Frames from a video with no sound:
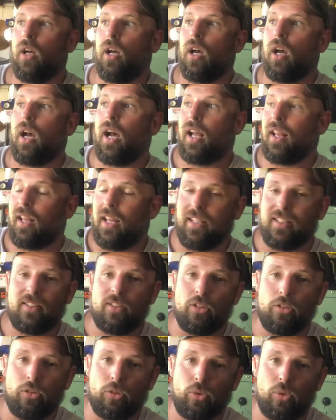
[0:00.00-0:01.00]
I like
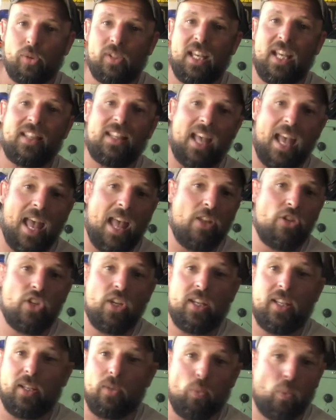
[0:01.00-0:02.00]
to get the
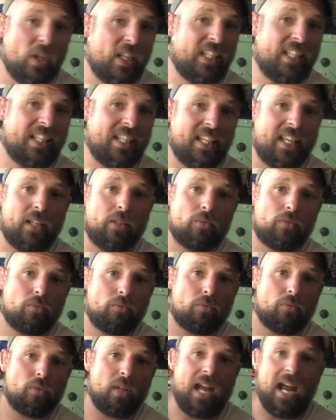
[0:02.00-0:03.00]
edging and weed eating
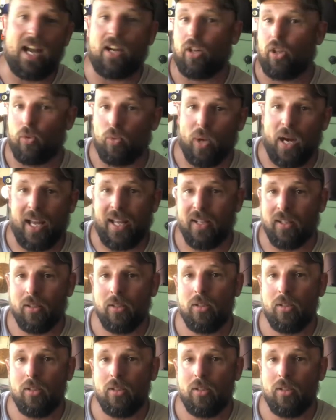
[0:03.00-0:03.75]
out of the way.